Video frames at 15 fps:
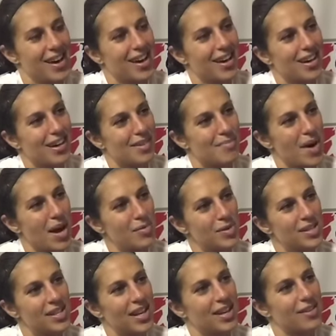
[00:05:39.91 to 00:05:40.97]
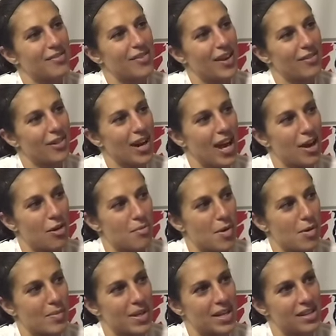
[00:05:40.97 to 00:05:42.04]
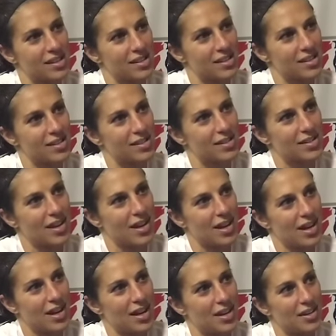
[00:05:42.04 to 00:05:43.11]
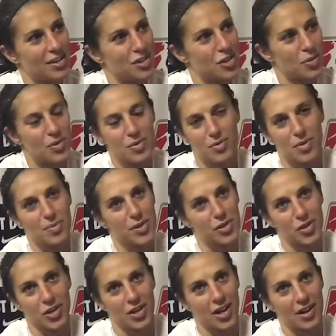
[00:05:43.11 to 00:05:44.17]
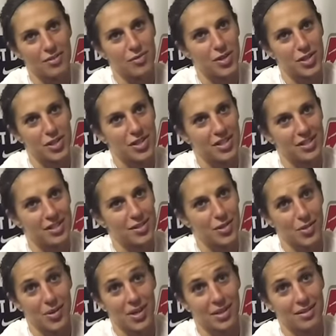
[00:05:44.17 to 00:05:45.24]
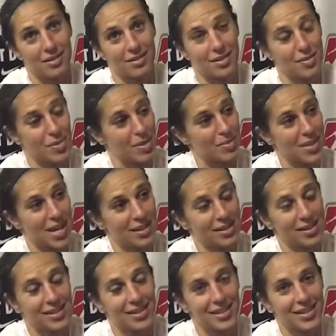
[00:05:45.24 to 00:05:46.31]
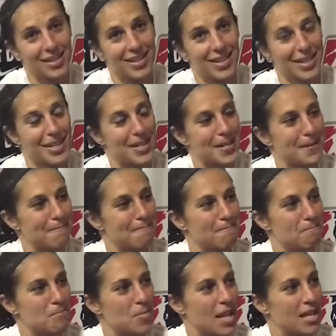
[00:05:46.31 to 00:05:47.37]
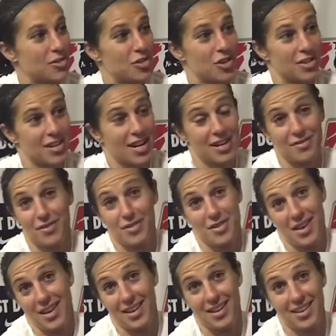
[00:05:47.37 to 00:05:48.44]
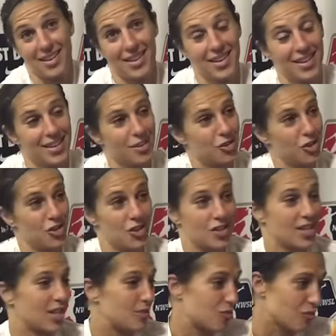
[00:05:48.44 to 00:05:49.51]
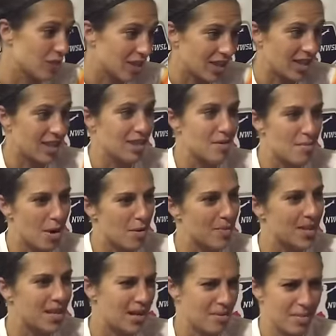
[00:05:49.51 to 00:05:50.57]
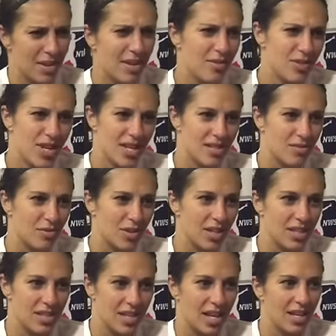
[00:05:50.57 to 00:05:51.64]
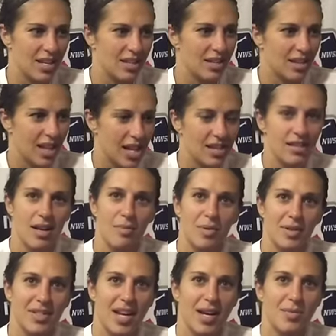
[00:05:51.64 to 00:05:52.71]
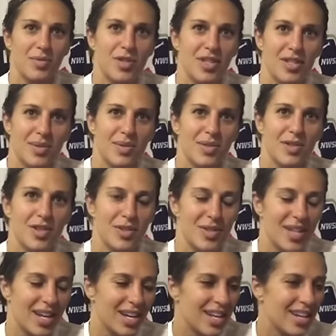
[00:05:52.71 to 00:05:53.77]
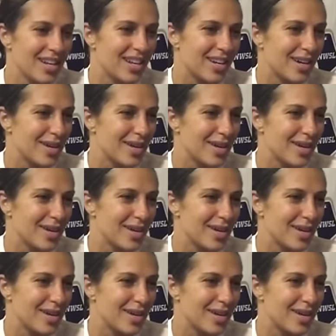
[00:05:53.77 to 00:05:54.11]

I would say favorite Heyo moment is she always rips her shirt off when she's doing the beep test. It's just kind of her thing. She just gets really in the moment, and I believe she hasn't really done it the last couple of times she's done it,